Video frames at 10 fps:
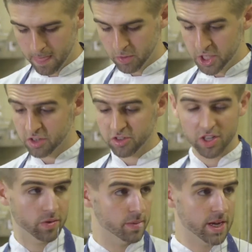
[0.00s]
which you can
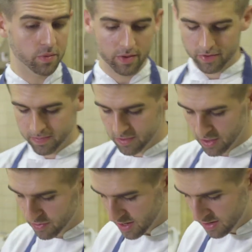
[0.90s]
skewer the meat with.
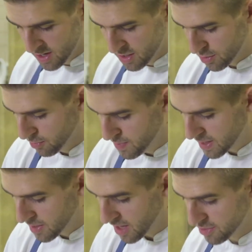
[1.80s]
So we've done sort of
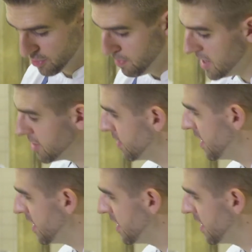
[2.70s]
big cuts of meat on